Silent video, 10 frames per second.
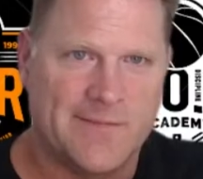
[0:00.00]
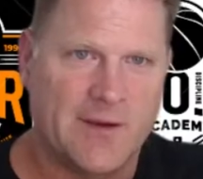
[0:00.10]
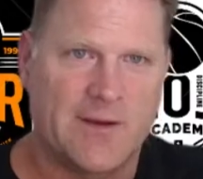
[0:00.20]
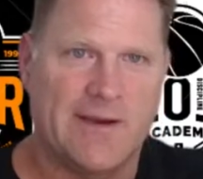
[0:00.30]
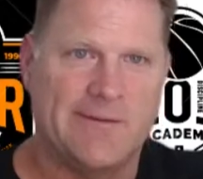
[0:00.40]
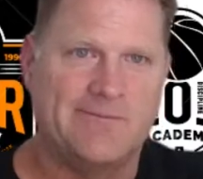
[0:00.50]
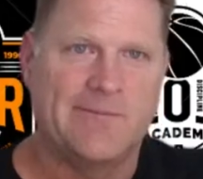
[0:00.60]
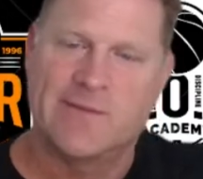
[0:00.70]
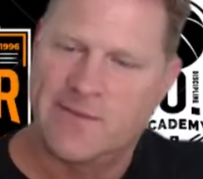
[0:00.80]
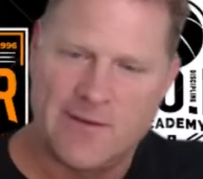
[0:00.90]
Okay.
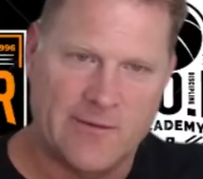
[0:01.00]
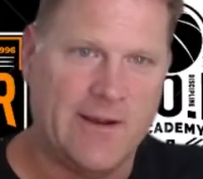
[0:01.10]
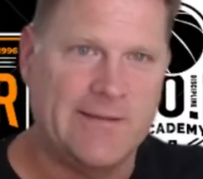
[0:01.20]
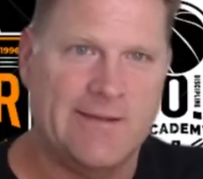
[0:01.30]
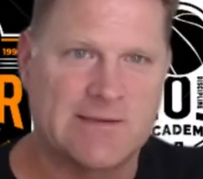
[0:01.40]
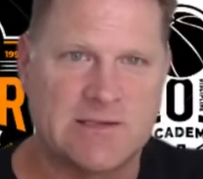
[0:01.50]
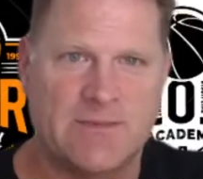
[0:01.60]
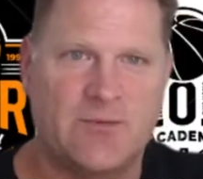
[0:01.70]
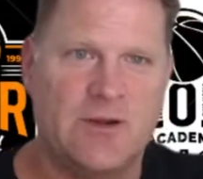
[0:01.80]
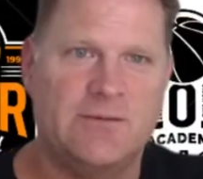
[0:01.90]
All right. That's
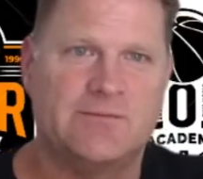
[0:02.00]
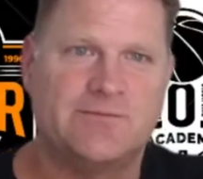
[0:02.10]
clip one.